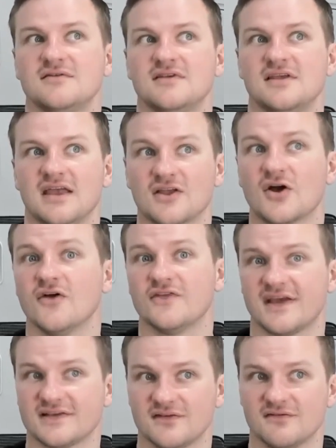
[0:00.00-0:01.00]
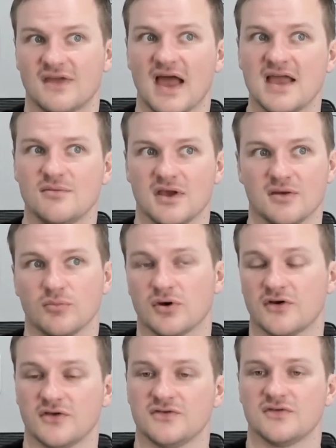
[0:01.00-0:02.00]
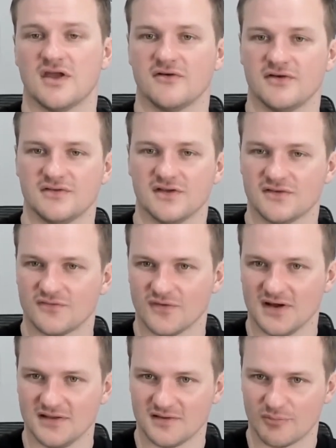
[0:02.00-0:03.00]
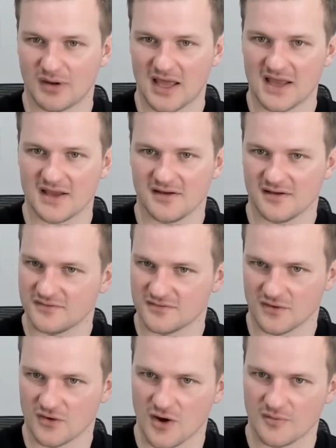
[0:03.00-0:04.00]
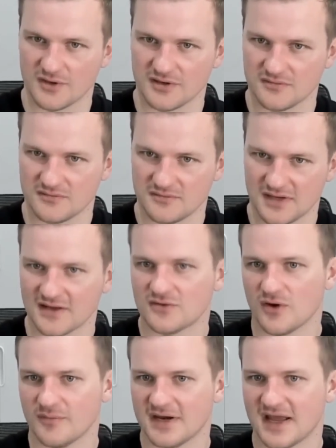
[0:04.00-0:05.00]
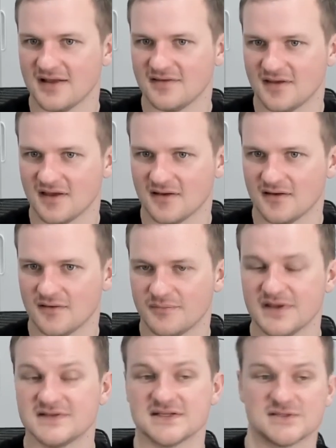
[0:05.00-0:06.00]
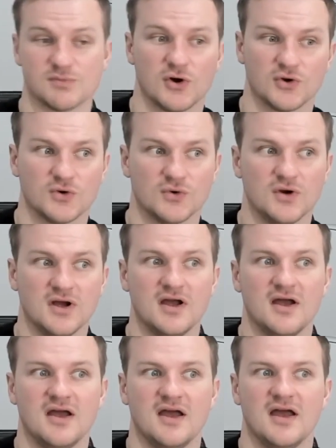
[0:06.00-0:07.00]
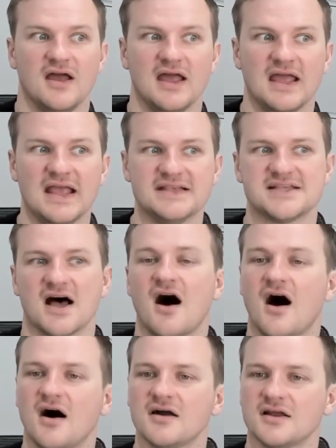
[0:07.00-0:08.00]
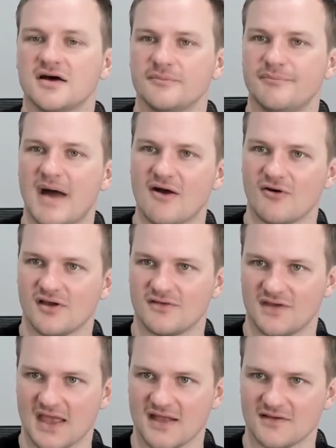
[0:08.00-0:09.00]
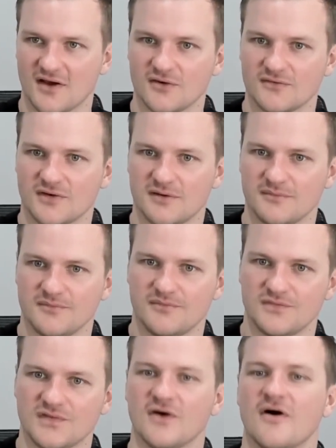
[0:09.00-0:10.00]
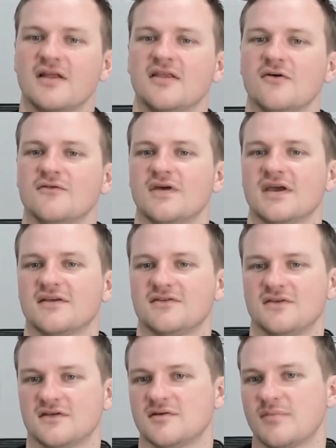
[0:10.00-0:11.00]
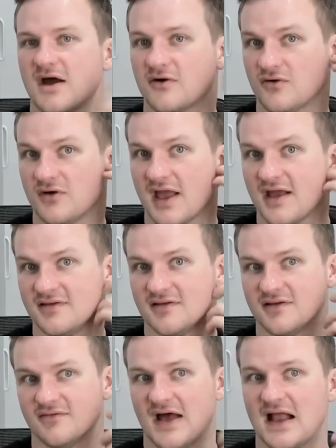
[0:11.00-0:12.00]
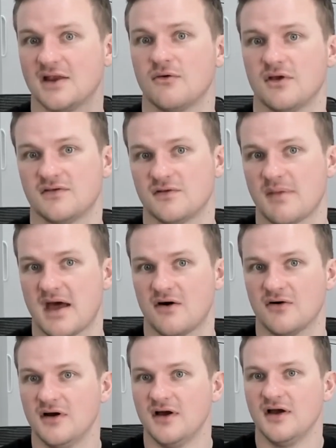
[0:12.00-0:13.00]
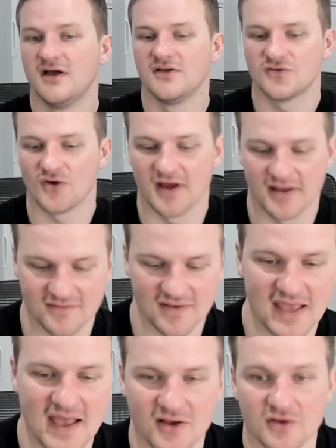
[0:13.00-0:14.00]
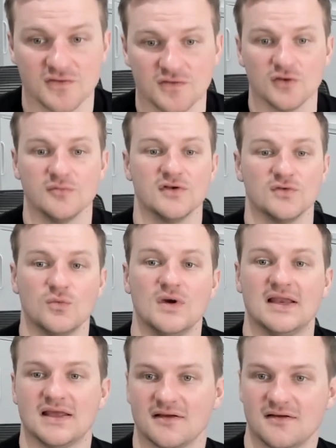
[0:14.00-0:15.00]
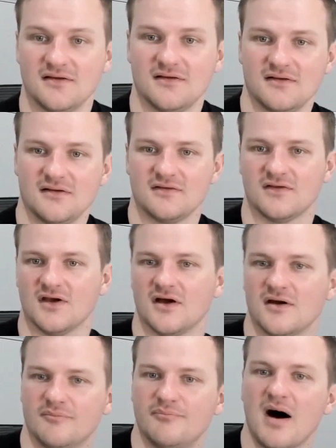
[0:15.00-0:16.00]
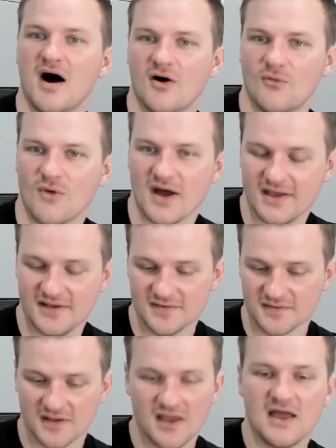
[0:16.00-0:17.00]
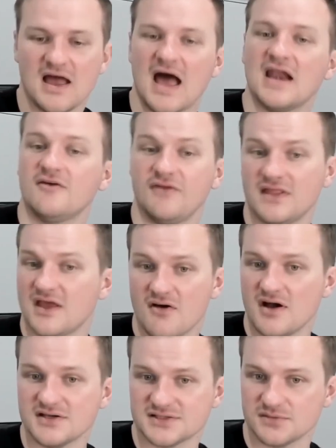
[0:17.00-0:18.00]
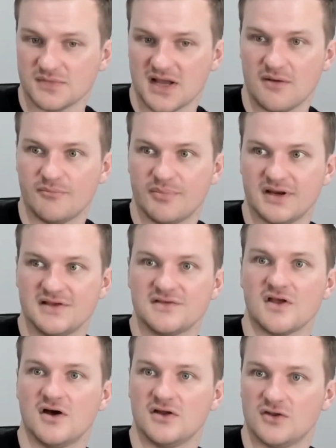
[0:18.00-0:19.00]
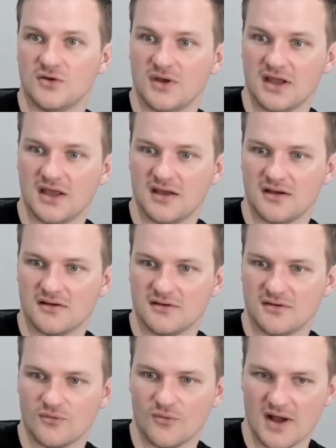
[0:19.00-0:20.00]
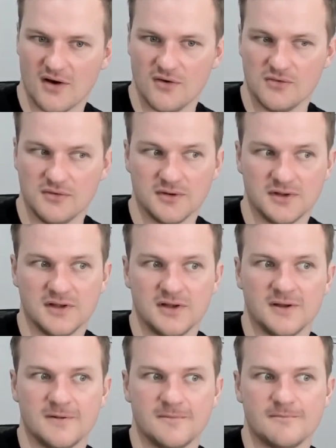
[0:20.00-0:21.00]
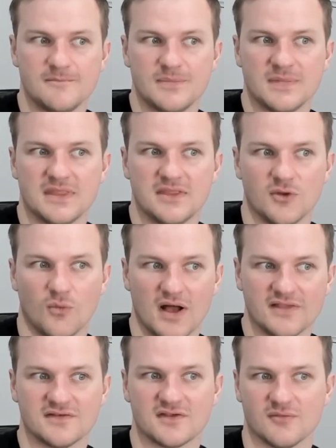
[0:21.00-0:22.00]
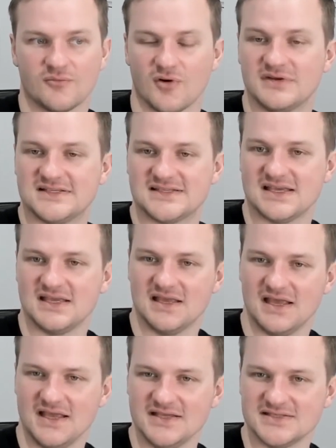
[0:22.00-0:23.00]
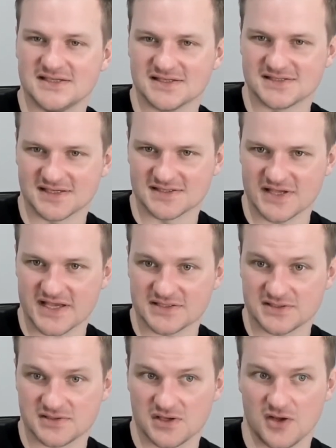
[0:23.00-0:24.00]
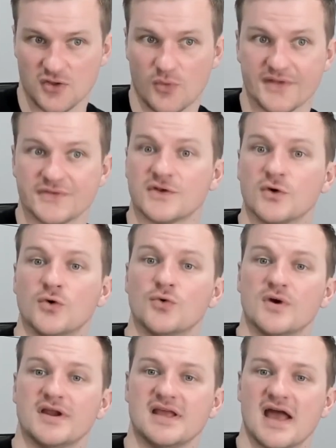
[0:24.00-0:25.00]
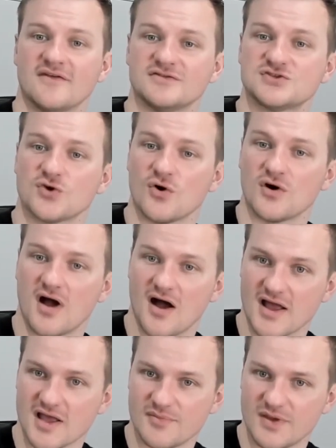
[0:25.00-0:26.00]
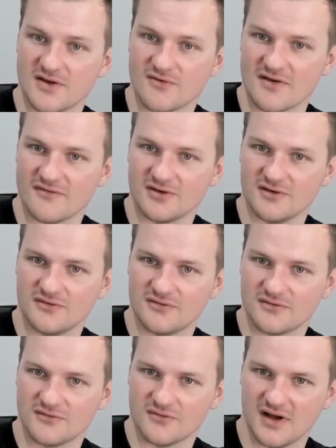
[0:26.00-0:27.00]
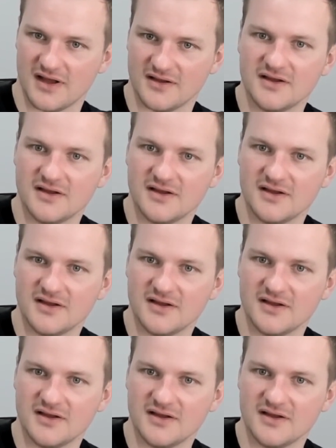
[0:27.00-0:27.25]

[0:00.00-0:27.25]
In the context of gaming, because there is this free to play as the common, dominating business model, it's a harder barrier to get over. So I don't think it's just about creating the value, it's about trying to get consumers willing to part ways. And I think there are some companies that are doing it well. The ones that probably see easier success are the ones that already have strong IAP revenues, right?